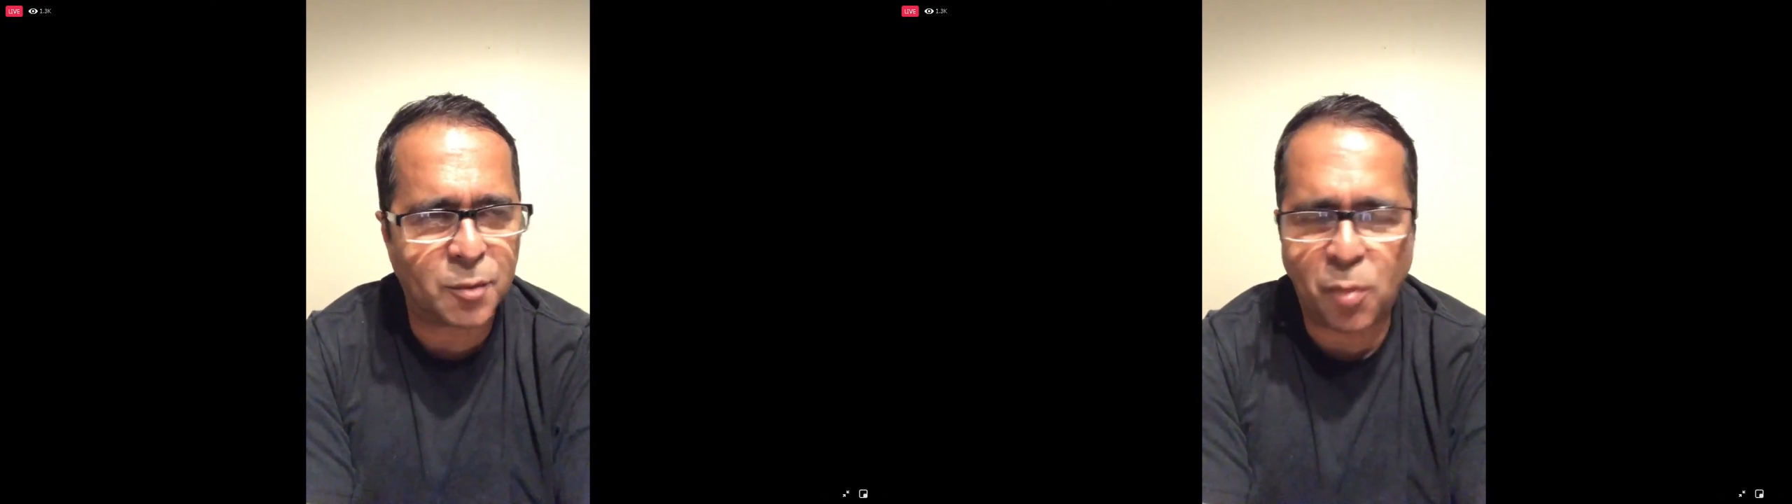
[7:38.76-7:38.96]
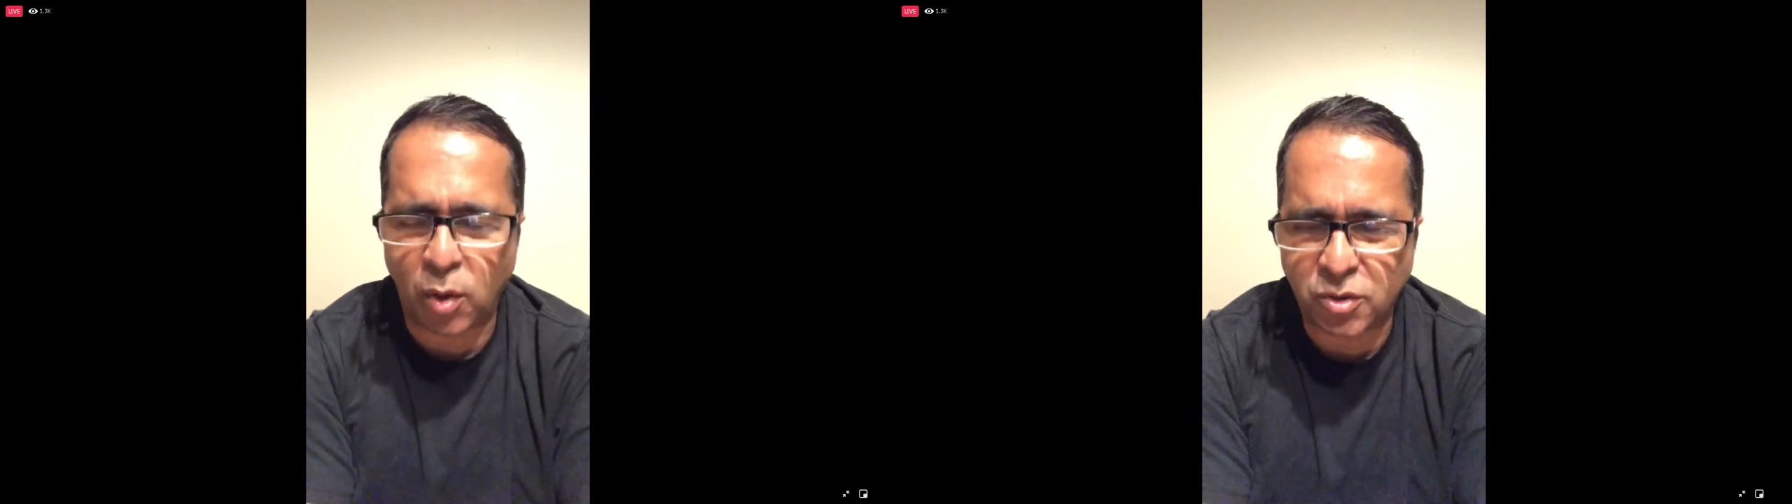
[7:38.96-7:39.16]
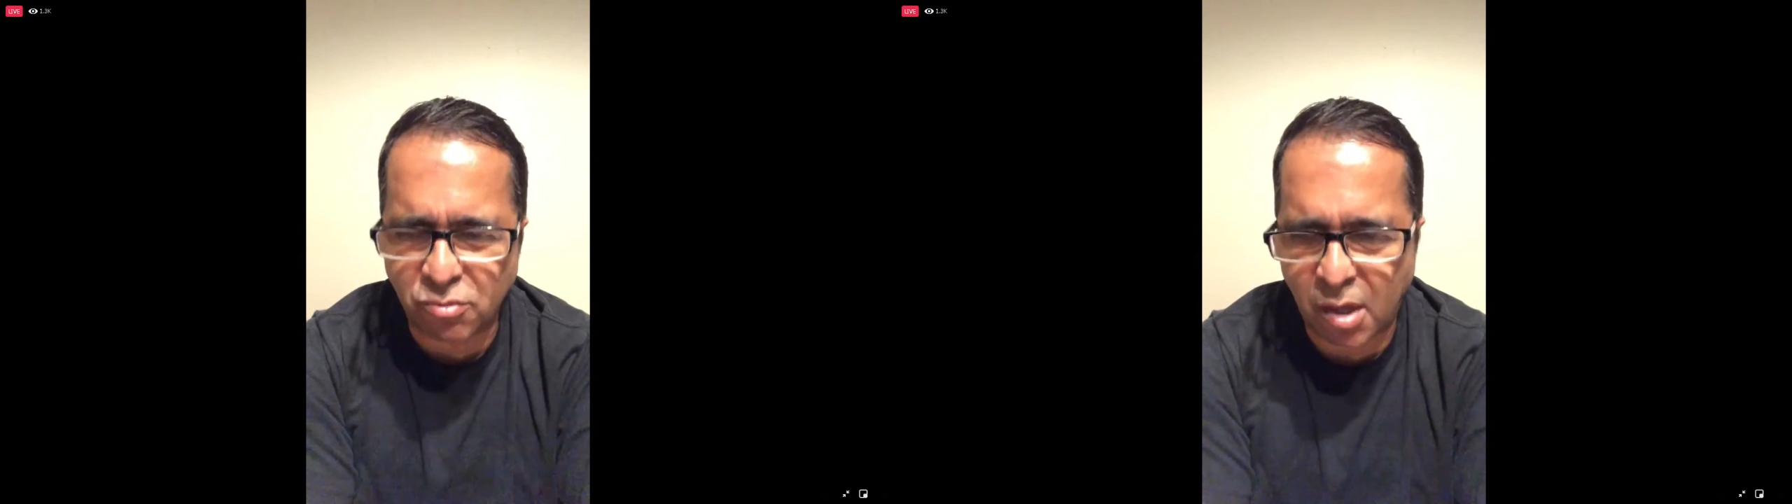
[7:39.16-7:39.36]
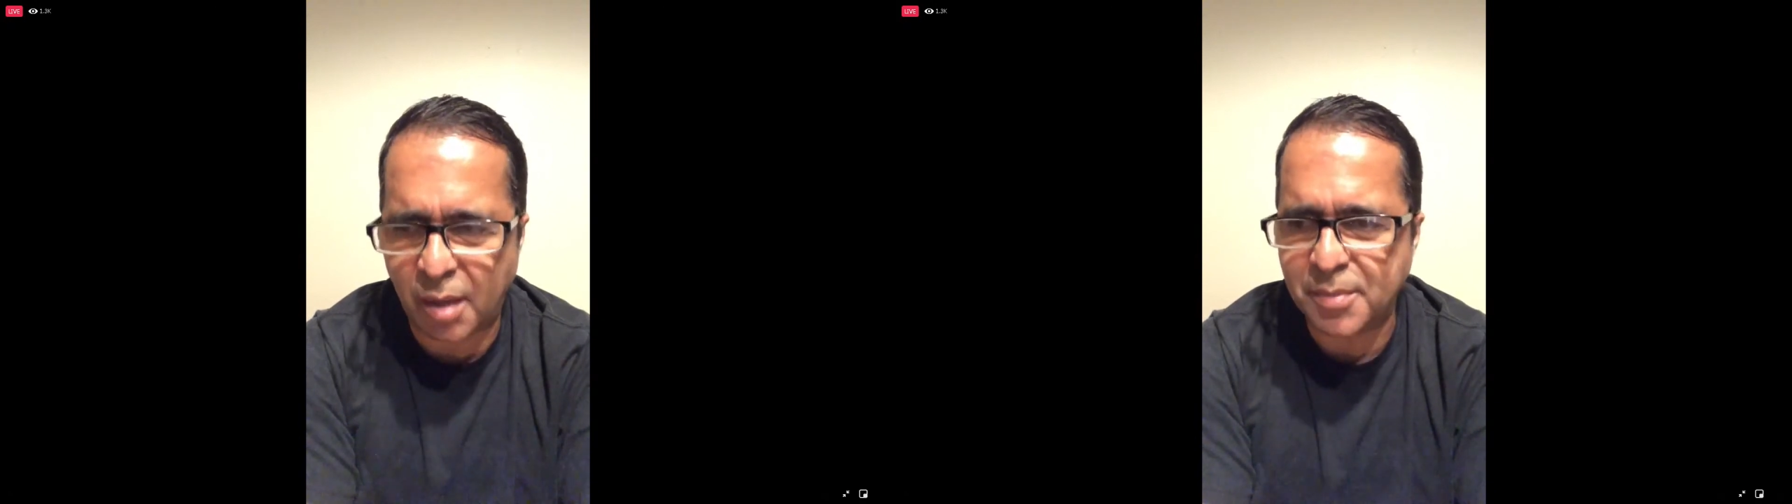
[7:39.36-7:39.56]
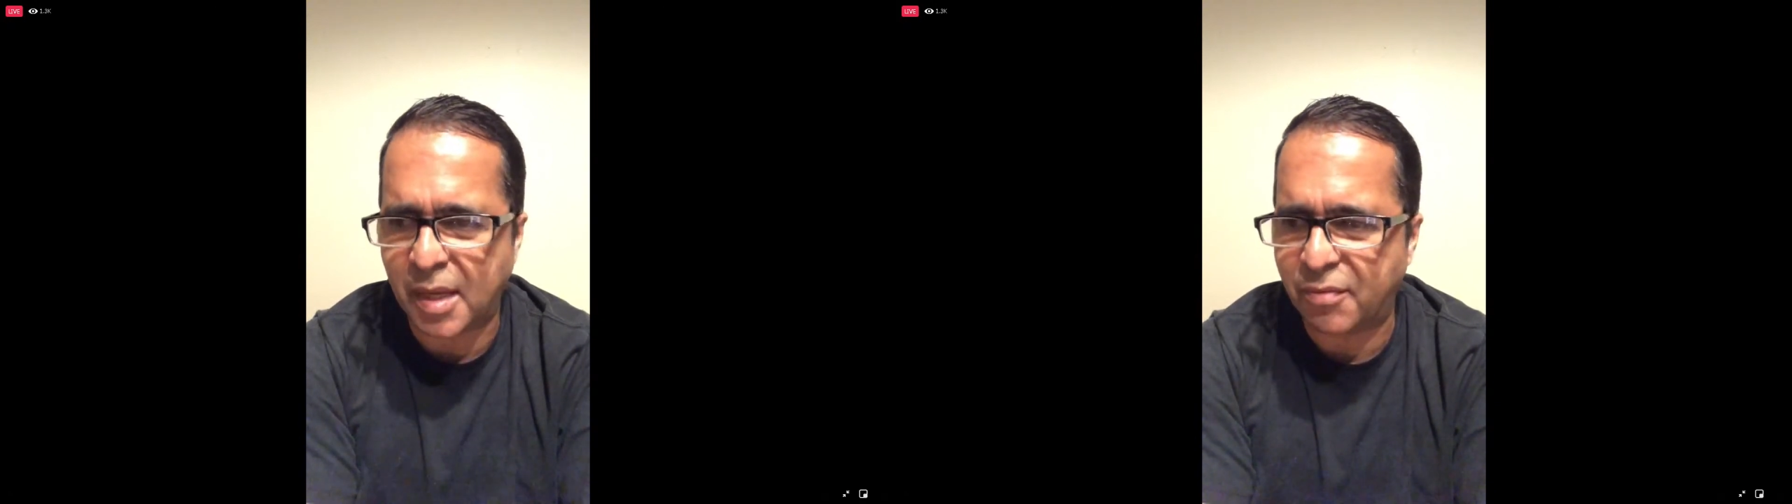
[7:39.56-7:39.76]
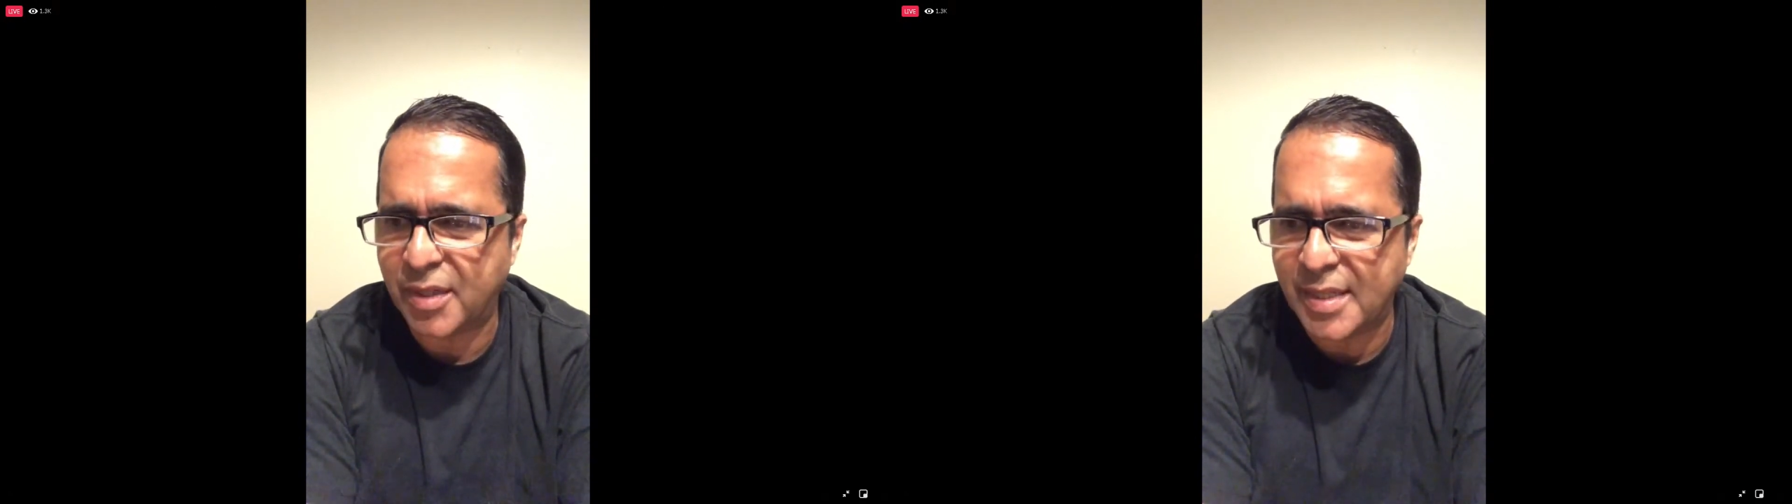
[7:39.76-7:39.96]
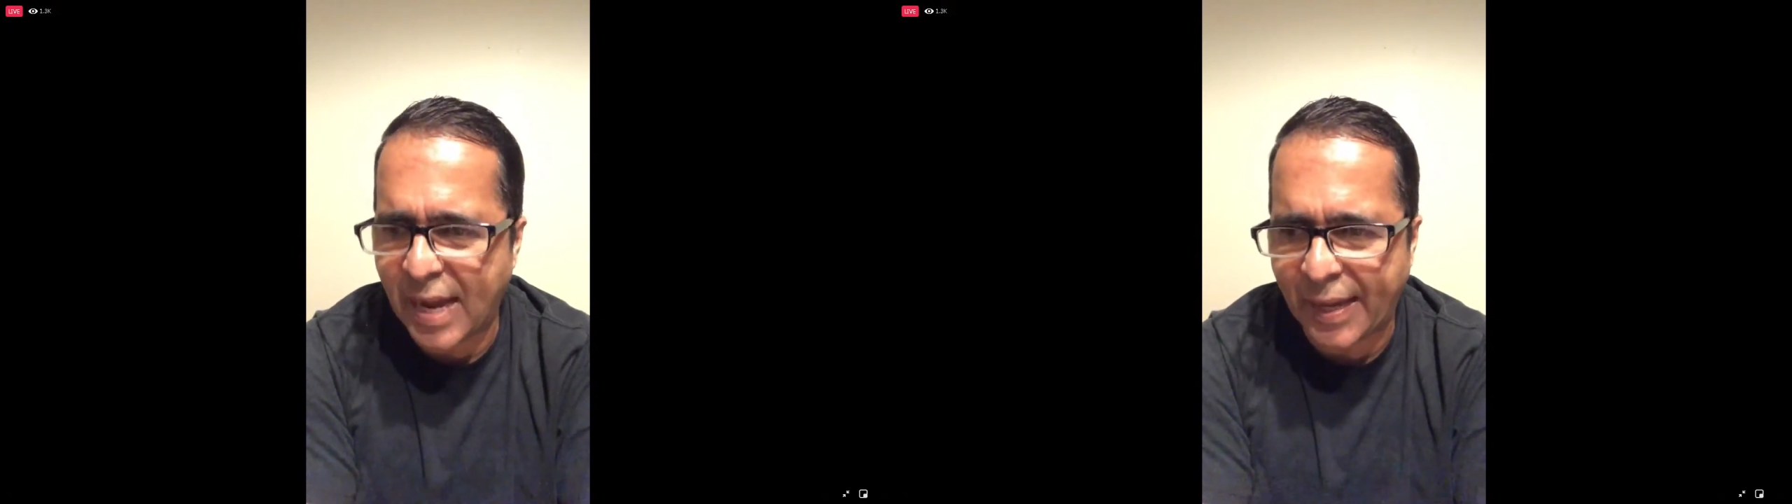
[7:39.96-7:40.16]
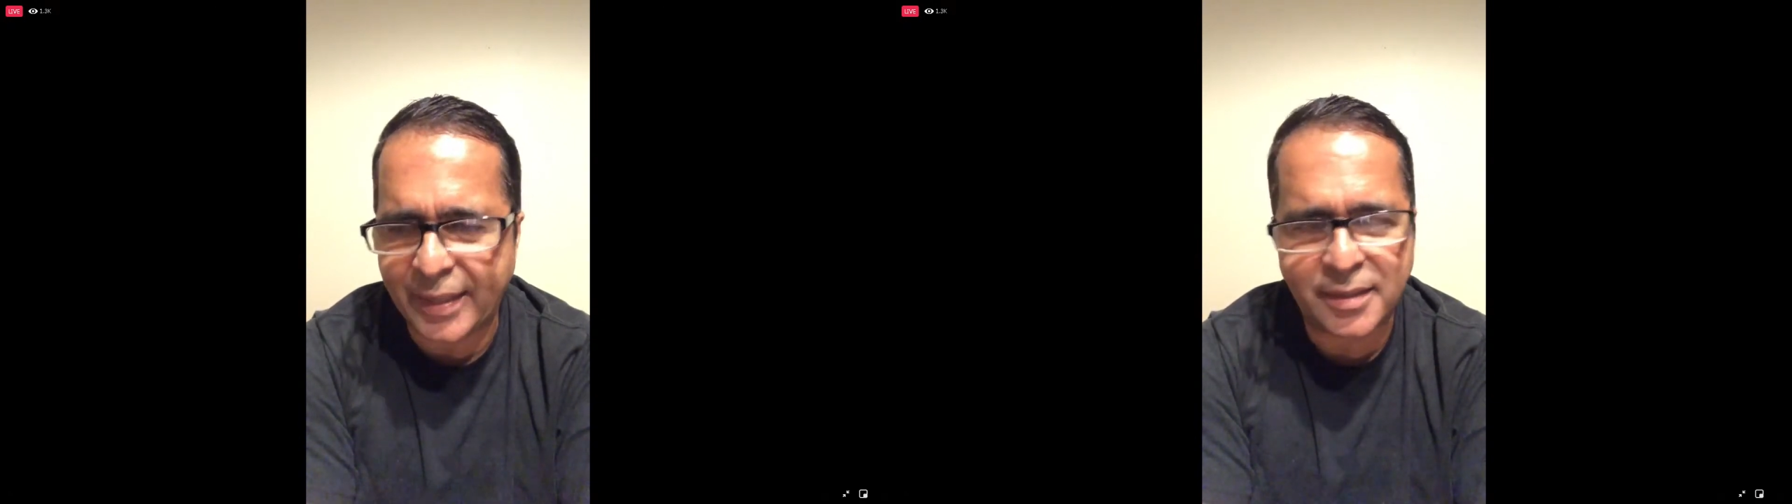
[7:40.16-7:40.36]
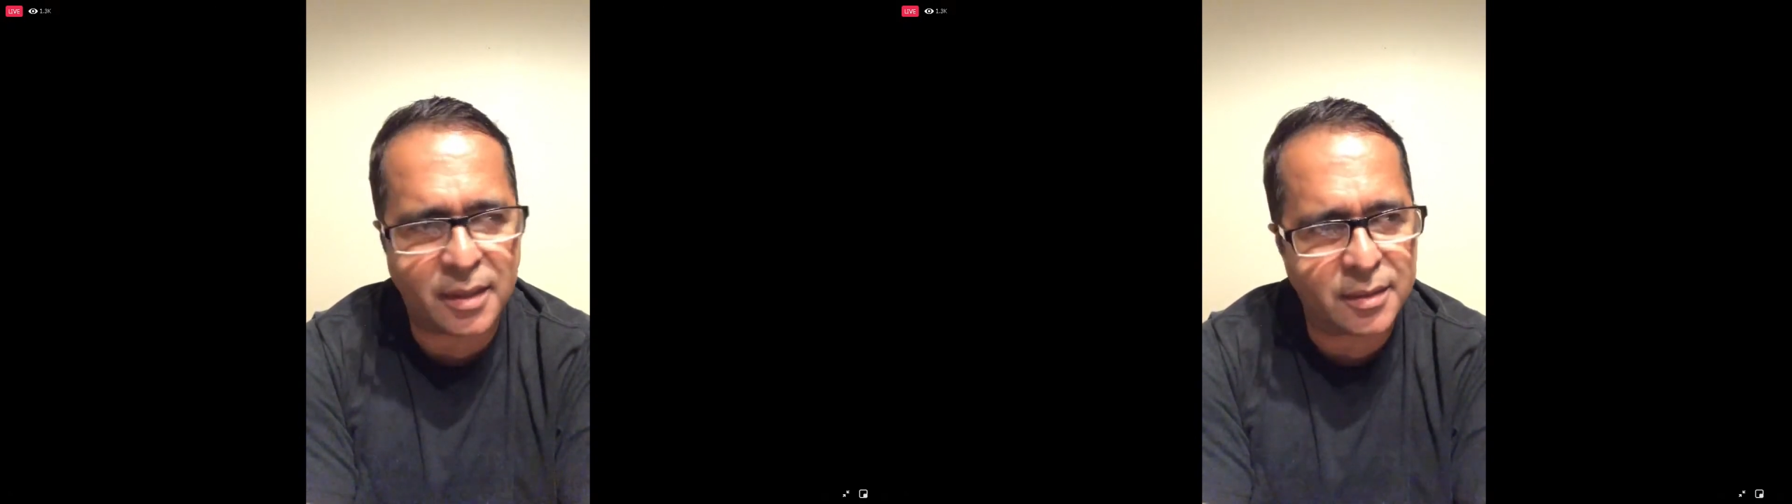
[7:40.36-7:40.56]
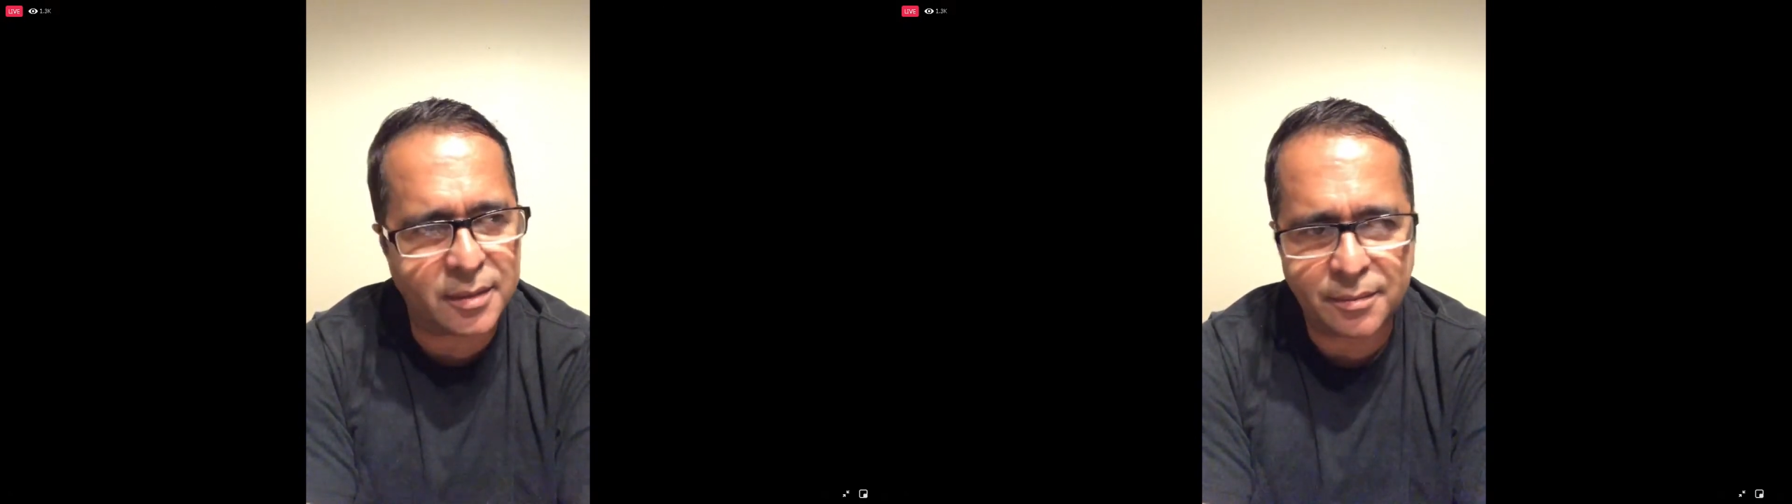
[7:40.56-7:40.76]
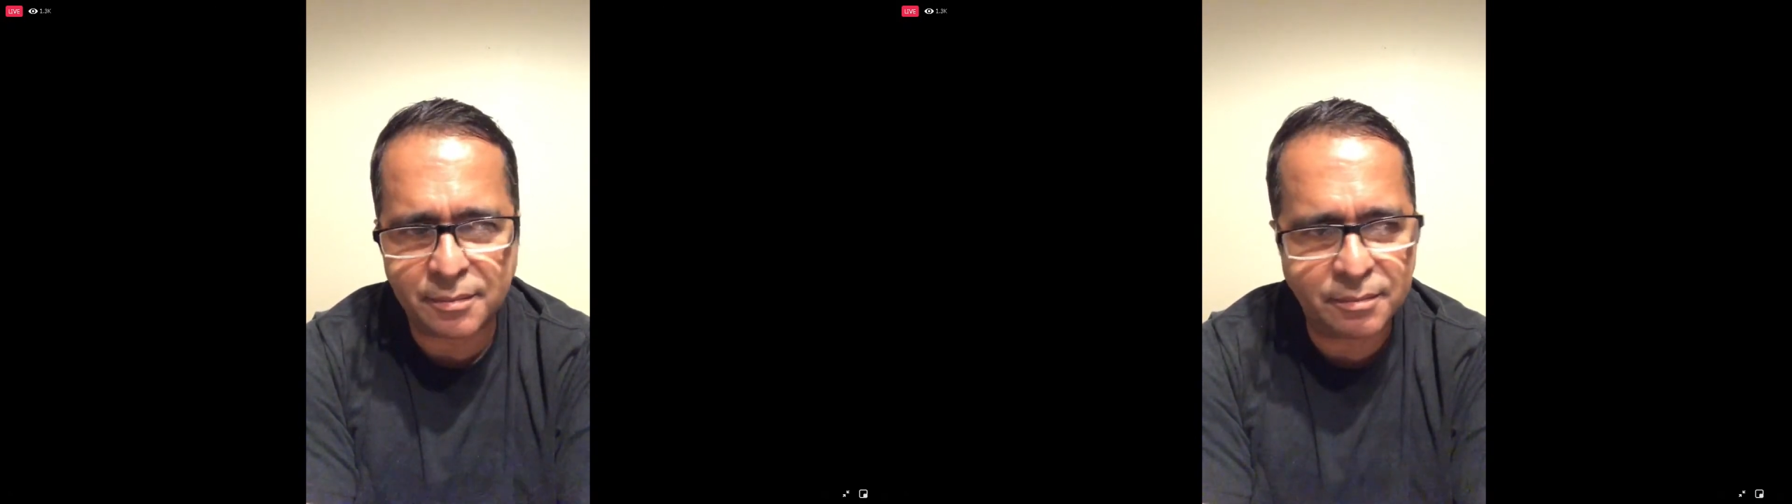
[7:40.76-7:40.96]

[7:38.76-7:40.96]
sports rubs every night. And